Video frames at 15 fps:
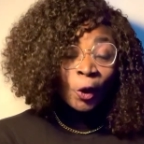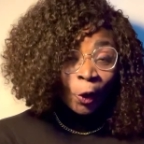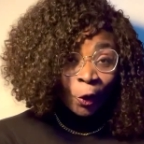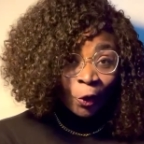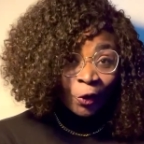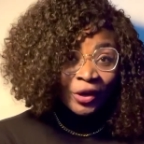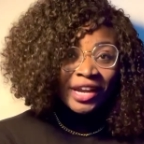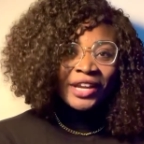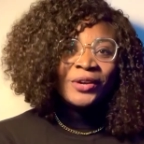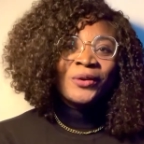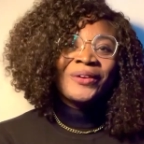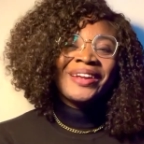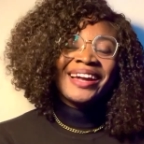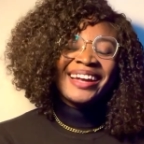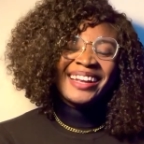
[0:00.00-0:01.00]

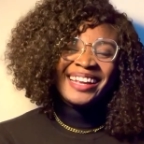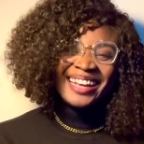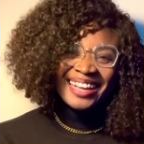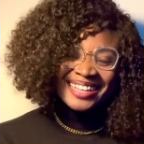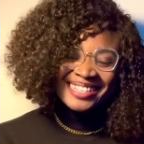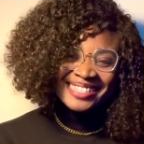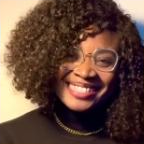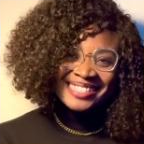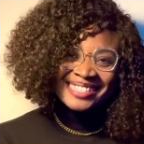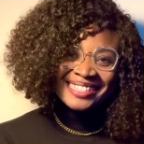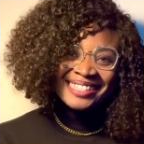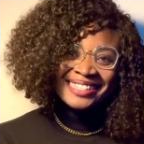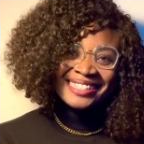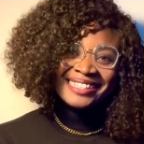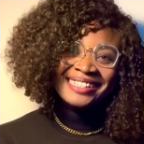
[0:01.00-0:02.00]
Koinonia is.
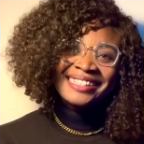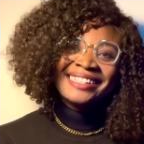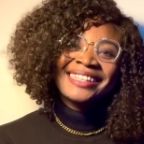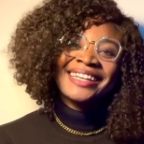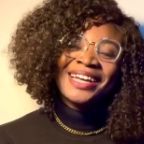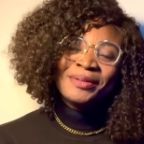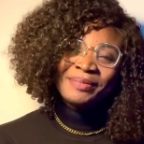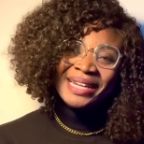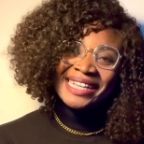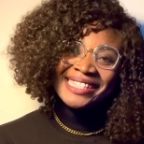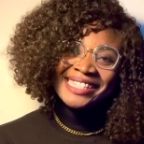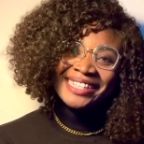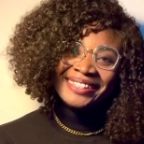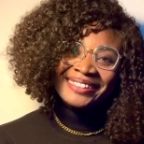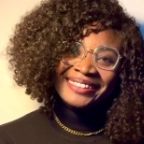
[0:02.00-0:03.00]
God
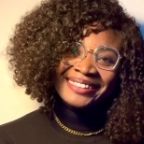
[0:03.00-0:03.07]
bless you.